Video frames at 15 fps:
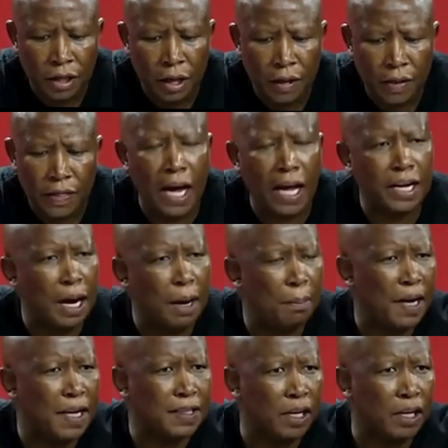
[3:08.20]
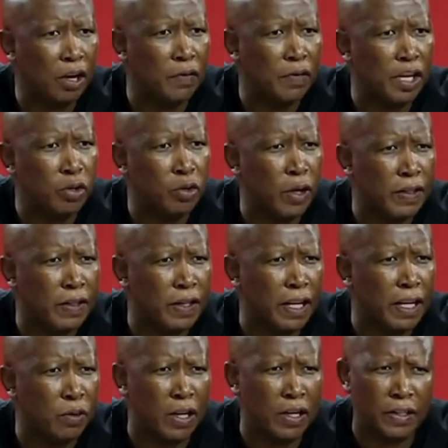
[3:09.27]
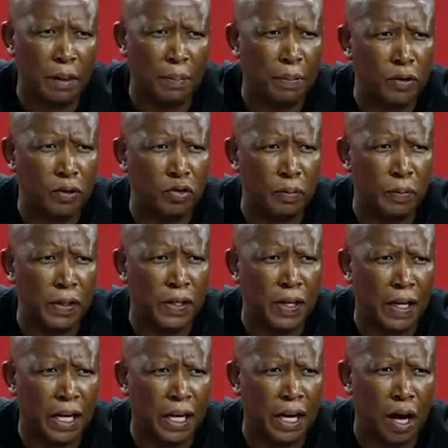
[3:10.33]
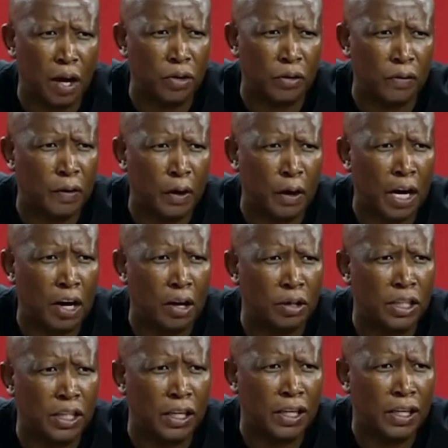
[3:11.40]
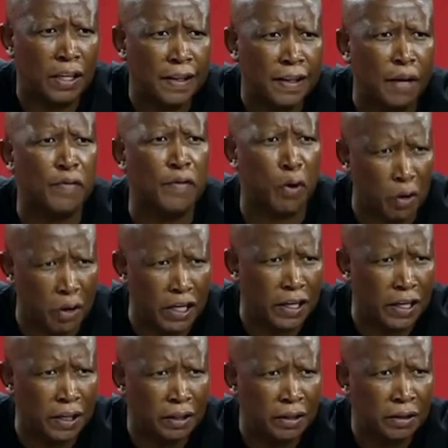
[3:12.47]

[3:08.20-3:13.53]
That ambassador of the USA was supposed to be taken out of our country the following day.